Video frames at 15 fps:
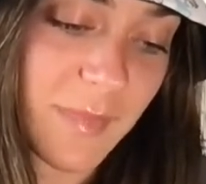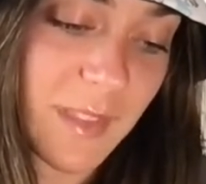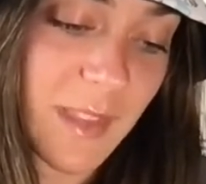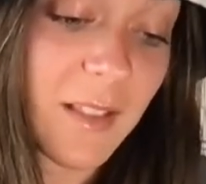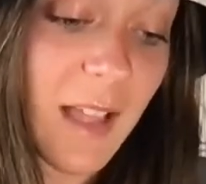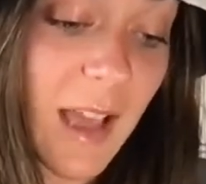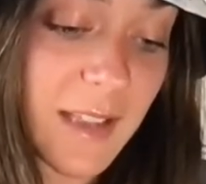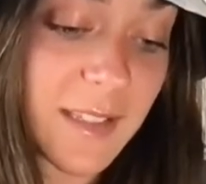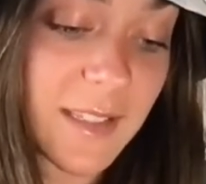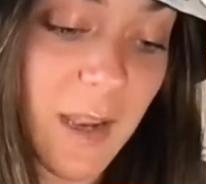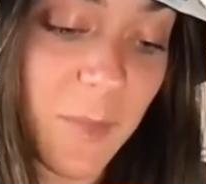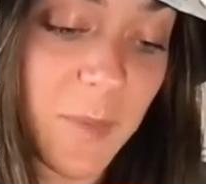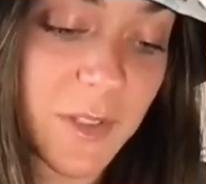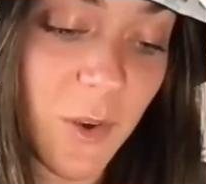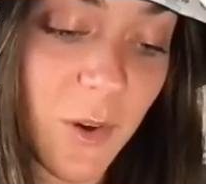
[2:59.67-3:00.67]
the last
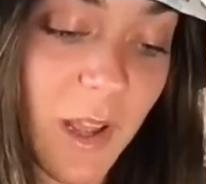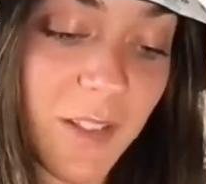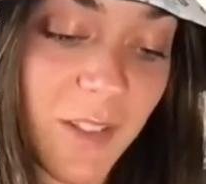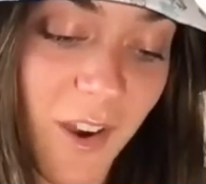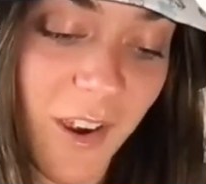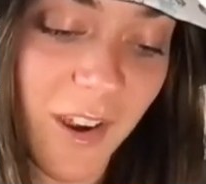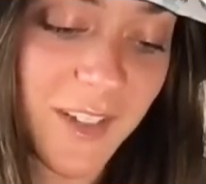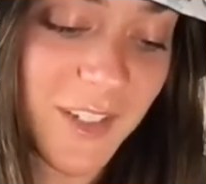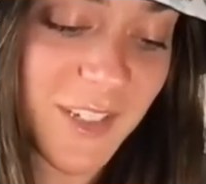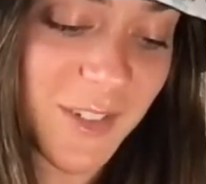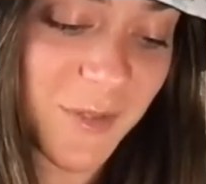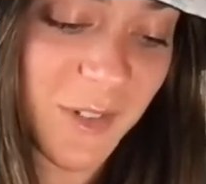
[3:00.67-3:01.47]
episode I launched,